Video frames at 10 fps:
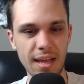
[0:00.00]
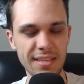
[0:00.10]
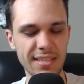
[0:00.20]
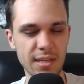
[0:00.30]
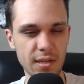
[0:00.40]

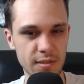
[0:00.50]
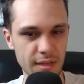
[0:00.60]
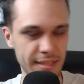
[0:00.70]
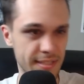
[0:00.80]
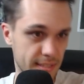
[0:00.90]
is
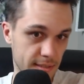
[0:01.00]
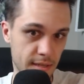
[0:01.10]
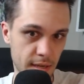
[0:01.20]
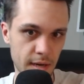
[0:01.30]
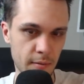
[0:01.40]

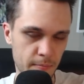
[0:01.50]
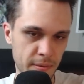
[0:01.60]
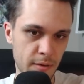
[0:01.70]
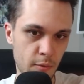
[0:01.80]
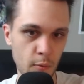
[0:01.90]
gonna
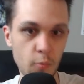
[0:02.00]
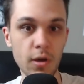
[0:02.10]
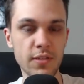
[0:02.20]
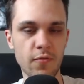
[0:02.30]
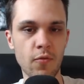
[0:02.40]
be what
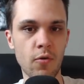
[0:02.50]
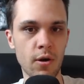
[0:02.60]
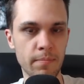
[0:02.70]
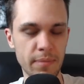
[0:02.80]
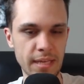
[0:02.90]
works
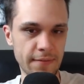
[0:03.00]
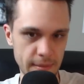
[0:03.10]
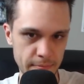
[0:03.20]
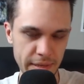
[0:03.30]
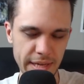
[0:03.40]
for
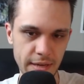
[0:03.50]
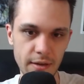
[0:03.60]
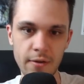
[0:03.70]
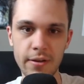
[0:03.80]
PvP.